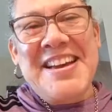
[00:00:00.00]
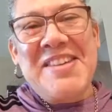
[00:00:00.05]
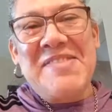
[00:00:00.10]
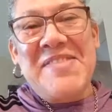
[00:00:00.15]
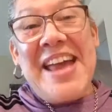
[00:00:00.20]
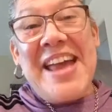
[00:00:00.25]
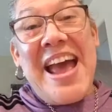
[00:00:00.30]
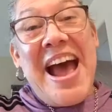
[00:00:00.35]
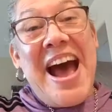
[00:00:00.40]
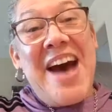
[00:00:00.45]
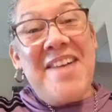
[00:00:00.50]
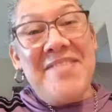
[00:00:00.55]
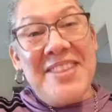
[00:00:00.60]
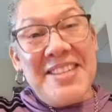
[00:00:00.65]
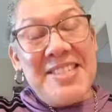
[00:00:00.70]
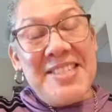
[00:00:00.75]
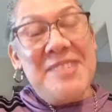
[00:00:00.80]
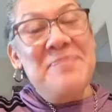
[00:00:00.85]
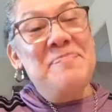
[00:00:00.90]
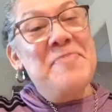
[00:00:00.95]
We have
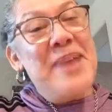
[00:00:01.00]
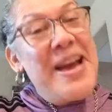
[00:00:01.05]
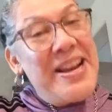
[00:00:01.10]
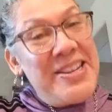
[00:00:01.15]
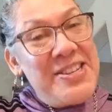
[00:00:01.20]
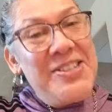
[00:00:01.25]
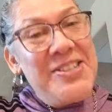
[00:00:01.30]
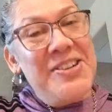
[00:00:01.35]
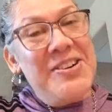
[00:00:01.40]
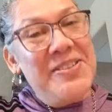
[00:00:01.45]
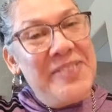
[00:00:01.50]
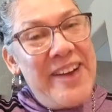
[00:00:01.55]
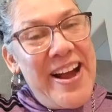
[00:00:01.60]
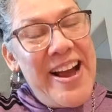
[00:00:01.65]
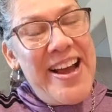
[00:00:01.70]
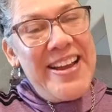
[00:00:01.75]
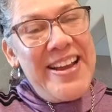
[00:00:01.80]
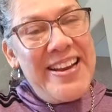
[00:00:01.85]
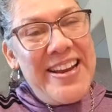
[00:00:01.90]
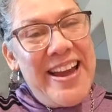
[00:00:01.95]
a special
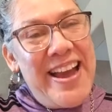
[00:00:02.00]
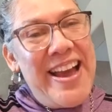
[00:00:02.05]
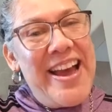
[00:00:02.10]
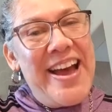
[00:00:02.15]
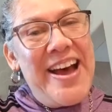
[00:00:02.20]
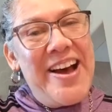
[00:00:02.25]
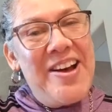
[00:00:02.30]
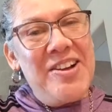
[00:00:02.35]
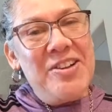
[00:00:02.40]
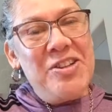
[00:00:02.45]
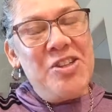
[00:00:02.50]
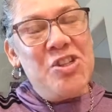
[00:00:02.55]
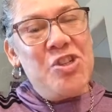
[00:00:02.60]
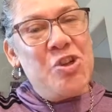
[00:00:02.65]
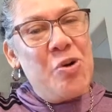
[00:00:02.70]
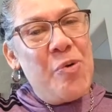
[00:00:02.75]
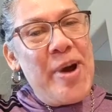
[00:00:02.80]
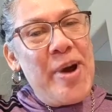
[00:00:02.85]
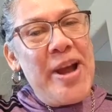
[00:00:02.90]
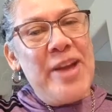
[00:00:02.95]
right now.
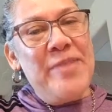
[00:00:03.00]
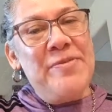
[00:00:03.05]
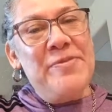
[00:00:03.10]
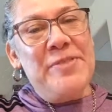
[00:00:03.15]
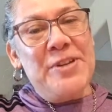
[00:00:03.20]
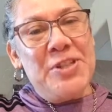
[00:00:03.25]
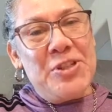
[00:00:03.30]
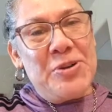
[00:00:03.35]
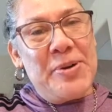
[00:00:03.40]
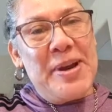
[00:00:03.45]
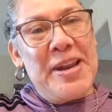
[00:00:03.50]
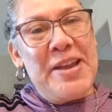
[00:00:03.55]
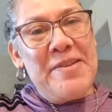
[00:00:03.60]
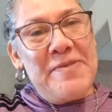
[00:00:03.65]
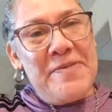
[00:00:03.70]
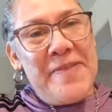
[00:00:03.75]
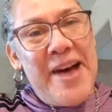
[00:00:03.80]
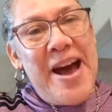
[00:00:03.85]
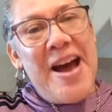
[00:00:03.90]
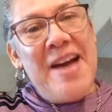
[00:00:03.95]
Join for
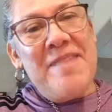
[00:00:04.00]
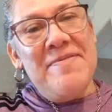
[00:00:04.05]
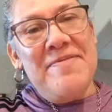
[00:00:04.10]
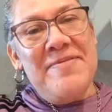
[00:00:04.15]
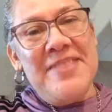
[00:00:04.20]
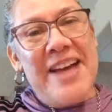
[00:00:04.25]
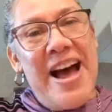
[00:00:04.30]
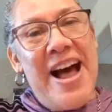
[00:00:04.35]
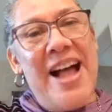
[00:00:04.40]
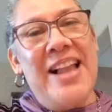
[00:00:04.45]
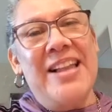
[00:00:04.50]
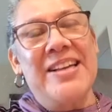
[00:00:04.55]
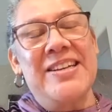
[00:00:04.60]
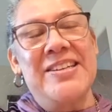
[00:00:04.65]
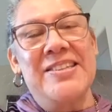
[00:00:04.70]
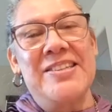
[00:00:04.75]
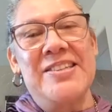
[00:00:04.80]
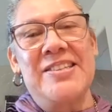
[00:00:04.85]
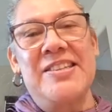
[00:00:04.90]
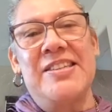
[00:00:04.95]

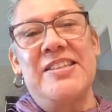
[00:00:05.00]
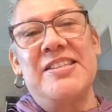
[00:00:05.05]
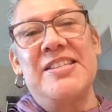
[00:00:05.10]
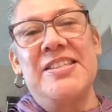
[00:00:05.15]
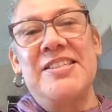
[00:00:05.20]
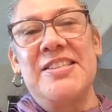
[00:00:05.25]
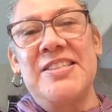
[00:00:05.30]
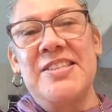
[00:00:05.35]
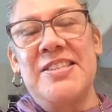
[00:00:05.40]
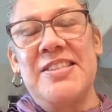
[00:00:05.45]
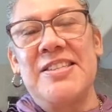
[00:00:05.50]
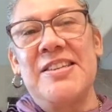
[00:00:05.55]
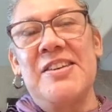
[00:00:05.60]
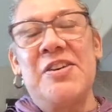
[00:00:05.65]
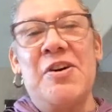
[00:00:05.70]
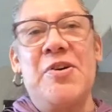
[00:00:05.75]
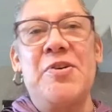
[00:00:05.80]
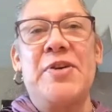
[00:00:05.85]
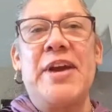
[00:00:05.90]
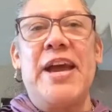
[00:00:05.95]
$25. And this is,
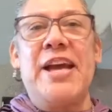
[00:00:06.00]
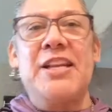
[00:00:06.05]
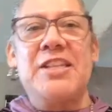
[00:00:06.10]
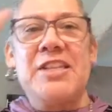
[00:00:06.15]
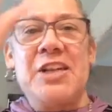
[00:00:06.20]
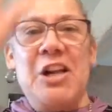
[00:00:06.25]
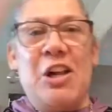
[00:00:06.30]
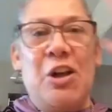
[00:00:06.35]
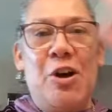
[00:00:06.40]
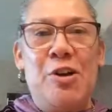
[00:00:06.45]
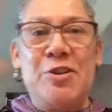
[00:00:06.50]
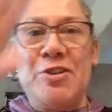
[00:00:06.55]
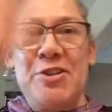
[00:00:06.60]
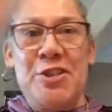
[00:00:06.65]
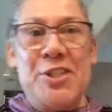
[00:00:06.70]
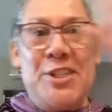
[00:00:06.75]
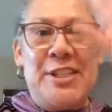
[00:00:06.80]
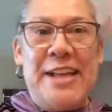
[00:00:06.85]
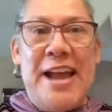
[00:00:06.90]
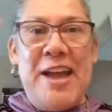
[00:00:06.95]
okay, the closer
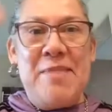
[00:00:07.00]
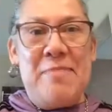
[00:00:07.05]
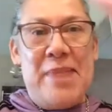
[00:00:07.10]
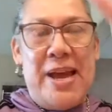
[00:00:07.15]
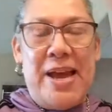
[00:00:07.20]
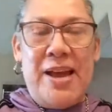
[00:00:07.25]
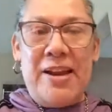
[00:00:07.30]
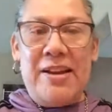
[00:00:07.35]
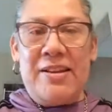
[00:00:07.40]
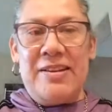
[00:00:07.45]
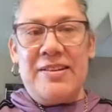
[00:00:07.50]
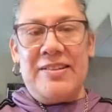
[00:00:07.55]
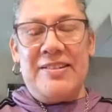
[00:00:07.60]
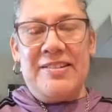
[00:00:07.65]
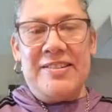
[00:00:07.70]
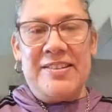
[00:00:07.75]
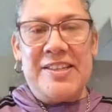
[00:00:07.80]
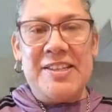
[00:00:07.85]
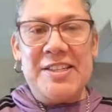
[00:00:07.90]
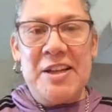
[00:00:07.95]
statement,
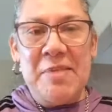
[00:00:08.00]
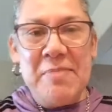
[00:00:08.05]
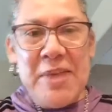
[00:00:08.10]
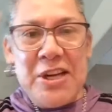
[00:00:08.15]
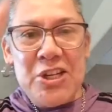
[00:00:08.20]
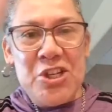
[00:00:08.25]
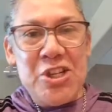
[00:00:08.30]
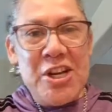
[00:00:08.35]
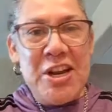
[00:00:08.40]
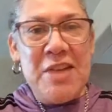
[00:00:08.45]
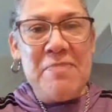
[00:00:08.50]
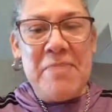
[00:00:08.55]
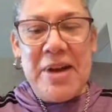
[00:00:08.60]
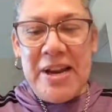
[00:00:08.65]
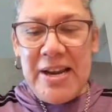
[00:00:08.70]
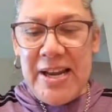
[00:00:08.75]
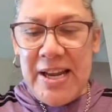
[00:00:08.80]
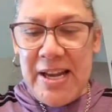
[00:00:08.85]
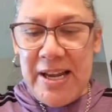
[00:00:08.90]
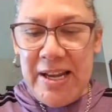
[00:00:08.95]
because I'm mentioning
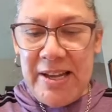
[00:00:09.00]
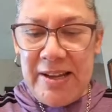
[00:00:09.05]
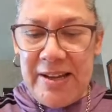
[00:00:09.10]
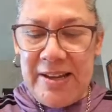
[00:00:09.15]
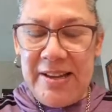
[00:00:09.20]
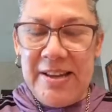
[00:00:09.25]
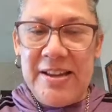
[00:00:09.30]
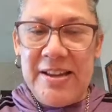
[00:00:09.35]
money.